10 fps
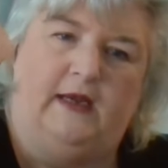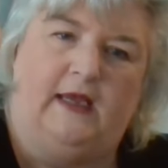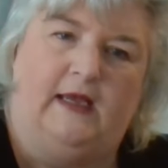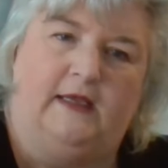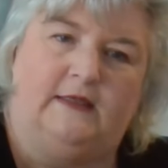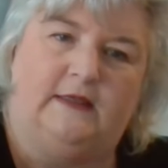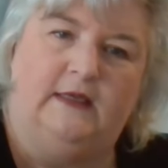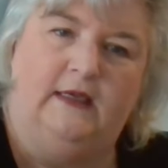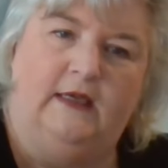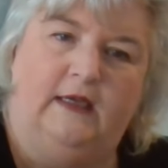that
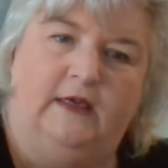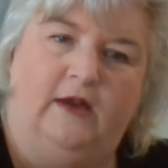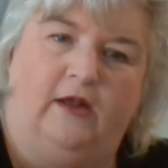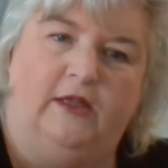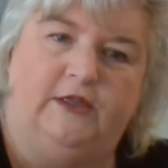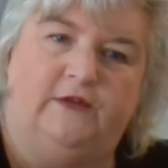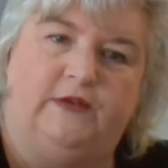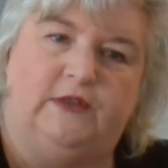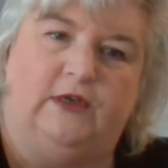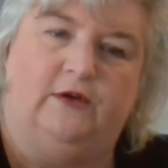has knowledge of
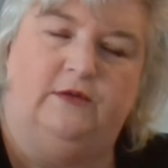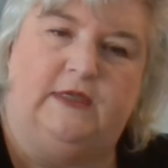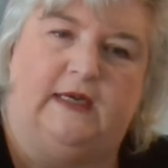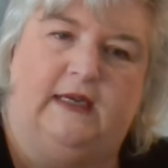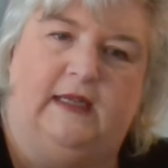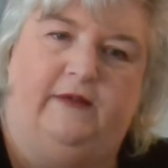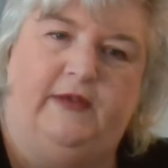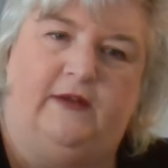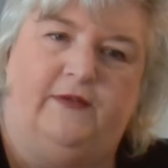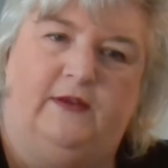stones, I'd love
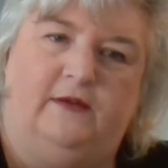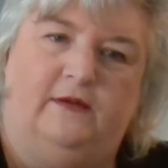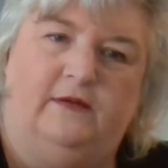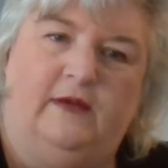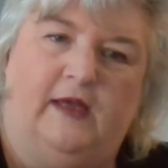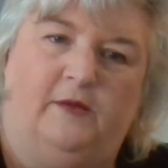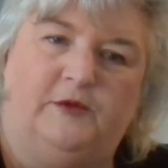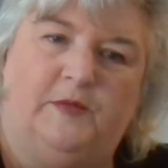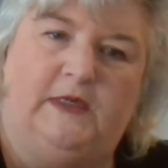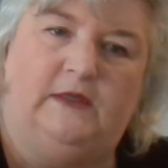it if you
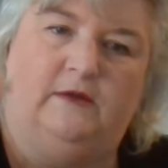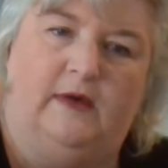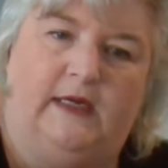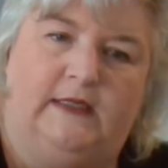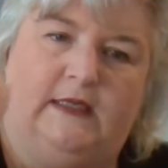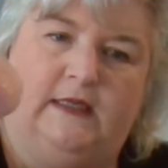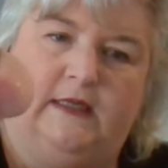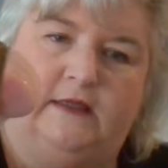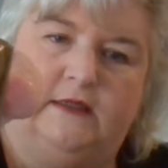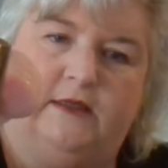helped me to ID
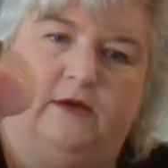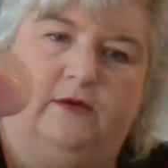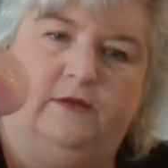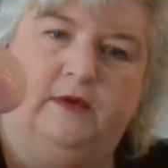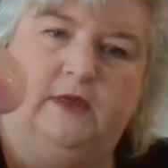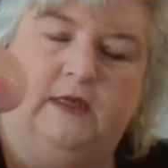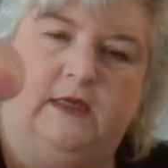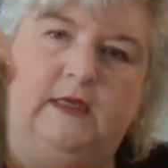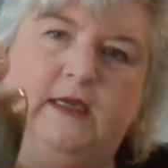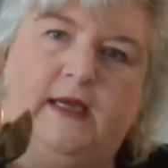this stone.
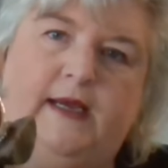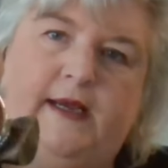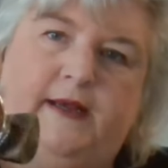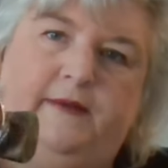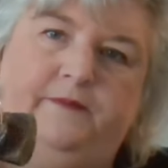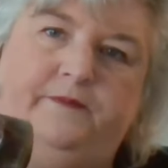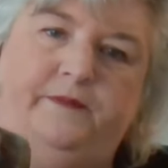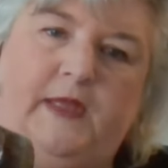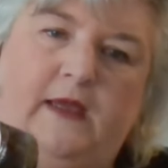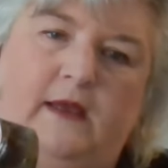
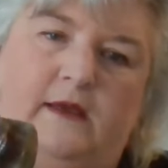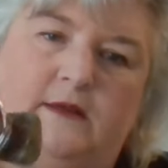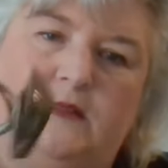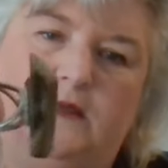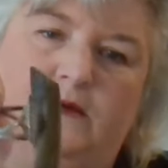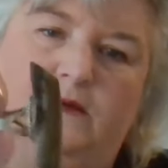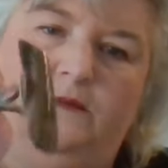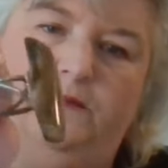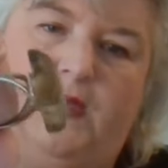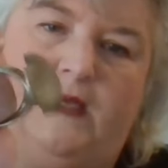Yeah,
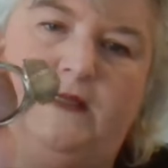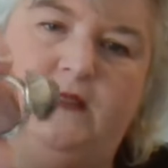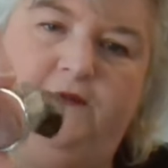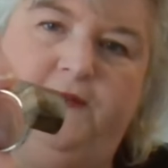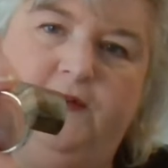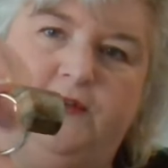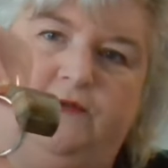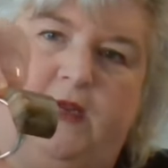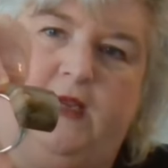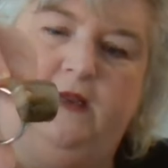so that's the first
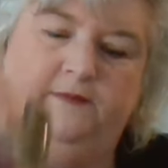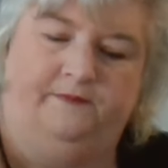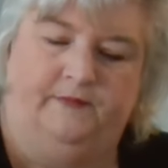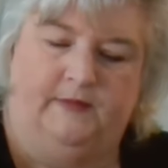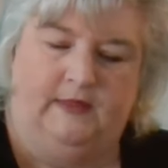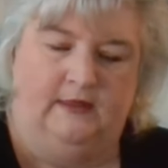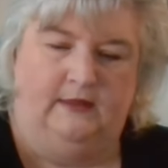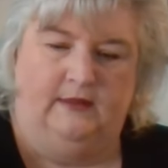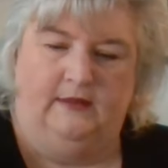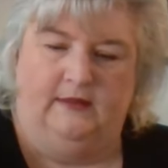ring.
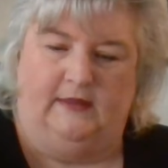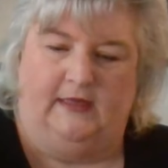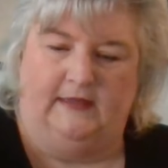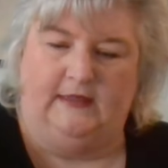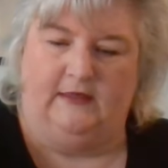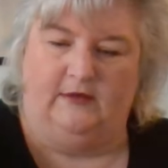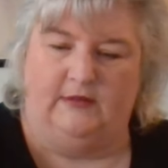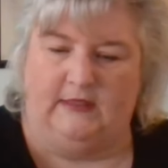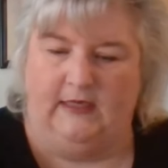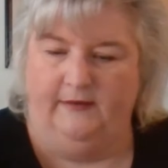That's
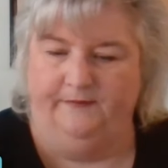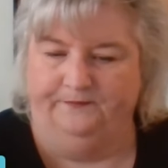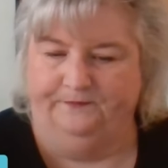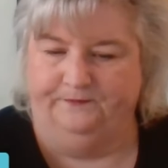interesting.